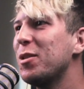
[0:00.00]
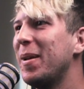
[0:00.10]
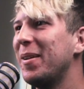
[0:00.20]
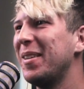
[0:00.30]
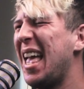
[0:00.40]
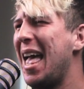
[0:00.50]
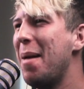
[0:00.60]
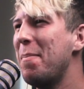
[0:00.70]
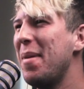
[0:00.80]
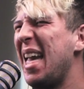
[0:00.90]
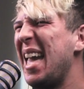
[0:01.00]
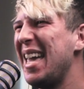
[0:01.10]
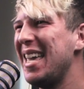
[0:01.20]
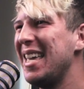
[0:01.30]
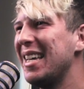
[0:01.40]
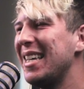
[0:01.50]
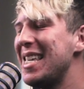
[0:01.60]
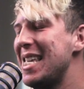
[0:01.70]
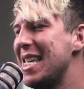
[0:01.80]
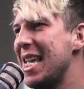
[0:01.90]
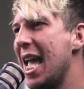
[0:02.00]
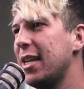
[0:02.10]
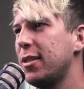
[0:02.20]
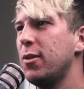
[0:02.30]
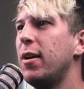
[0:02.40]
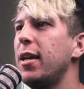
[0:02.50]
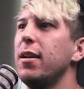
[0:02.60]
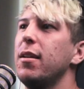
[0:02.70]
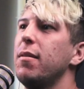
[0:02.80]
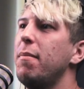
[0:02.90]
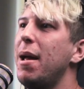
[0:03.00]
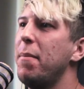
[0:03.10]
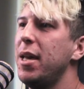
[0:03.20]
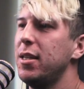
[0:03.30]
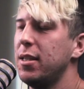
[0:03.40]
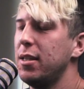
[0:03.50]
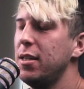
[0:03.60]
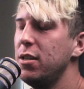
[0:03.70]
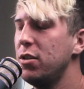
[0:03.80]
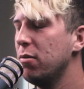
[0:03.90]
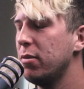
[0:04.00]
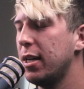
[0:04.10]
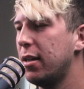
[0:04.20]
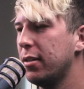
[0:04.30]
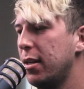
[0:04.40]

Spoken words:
spelled Maeson. Matt Mason. He's super talented.